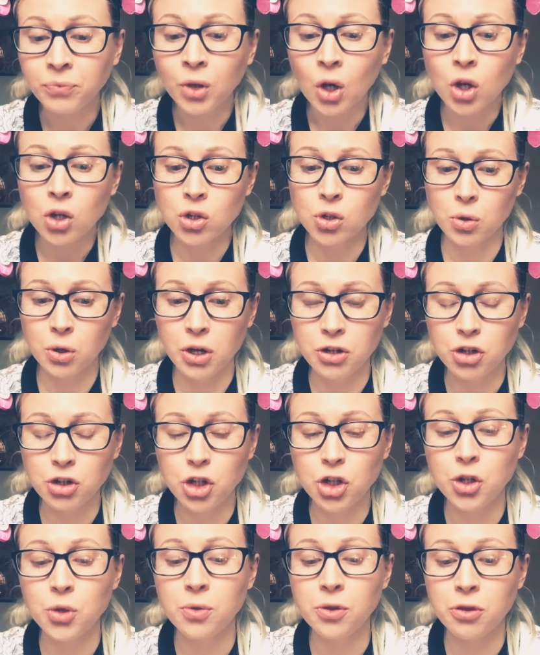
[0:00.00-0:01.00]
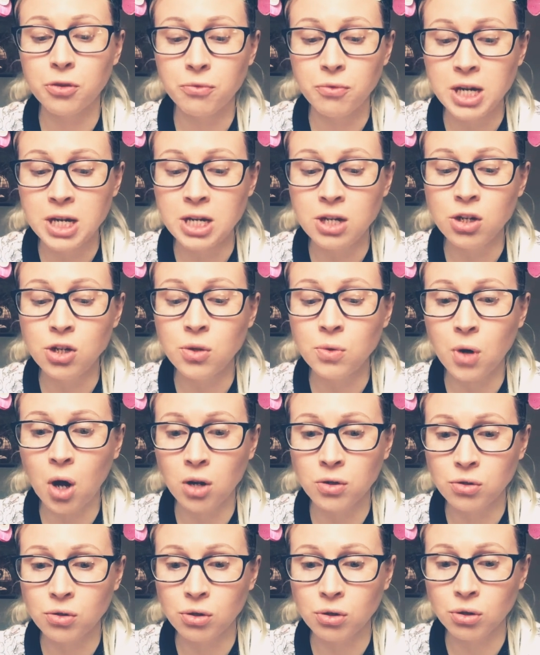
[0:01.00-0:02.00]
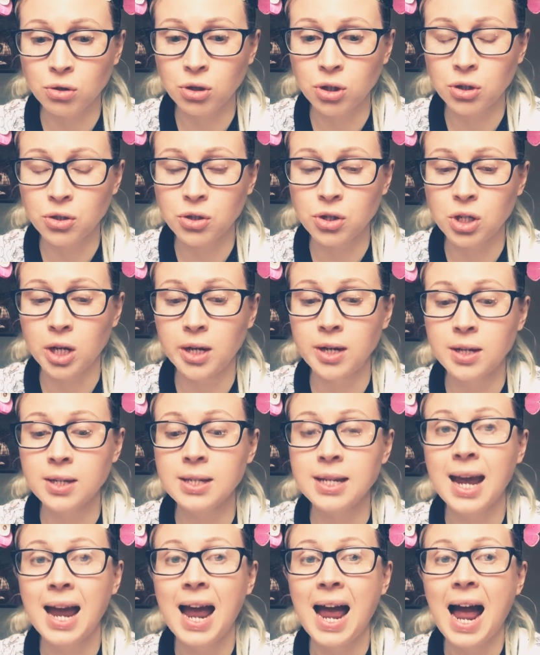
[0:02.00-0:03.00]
So we're going to do 3 new consonant clusters,